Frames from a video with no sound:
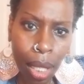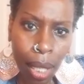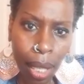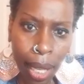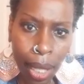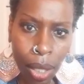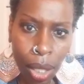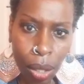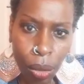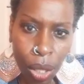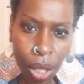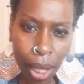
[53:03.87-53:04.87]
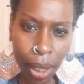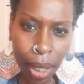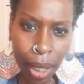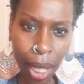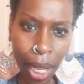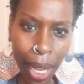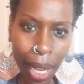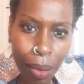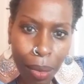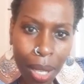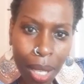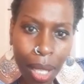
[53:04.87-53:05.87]
I just rejected a hot
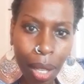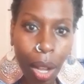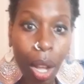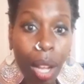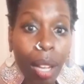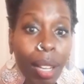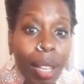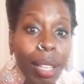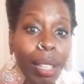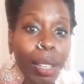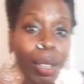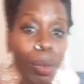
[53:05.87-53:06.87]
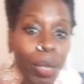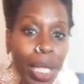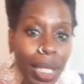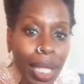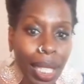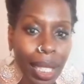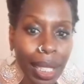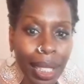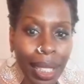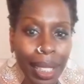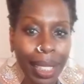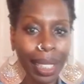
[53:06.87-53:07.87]
one. Oh, really?
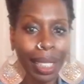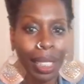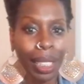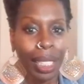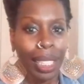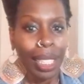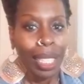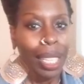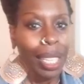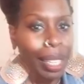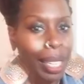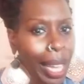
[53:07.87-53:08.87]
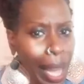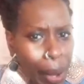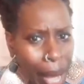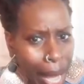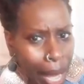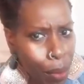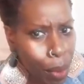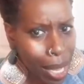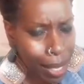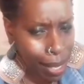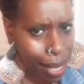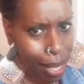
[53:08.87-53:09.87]
How hot
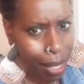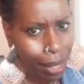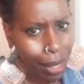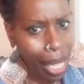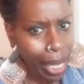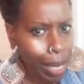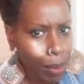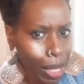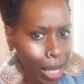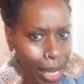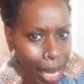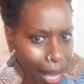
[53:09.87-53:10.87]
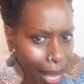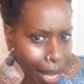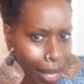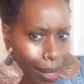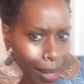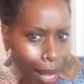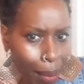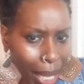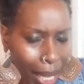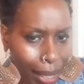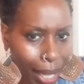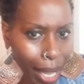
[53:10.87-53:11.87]
was he? Like he was a 9 or something
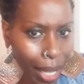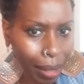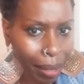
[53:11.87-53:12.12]
like that?